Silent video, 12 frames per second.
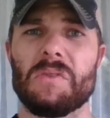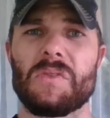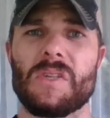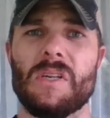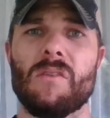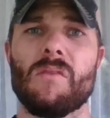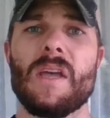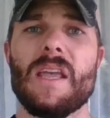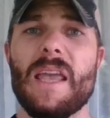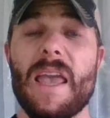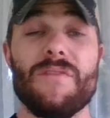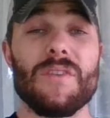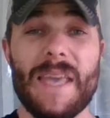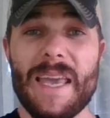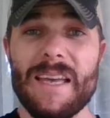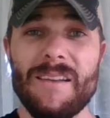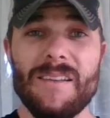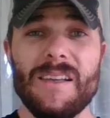So if you
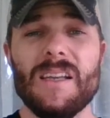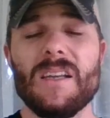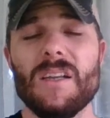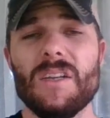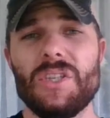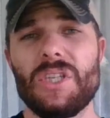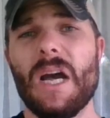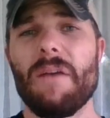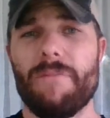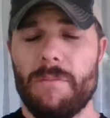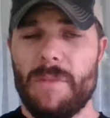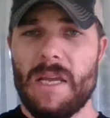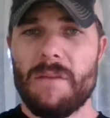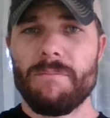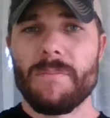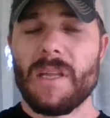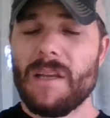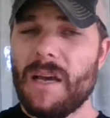can, shop from them.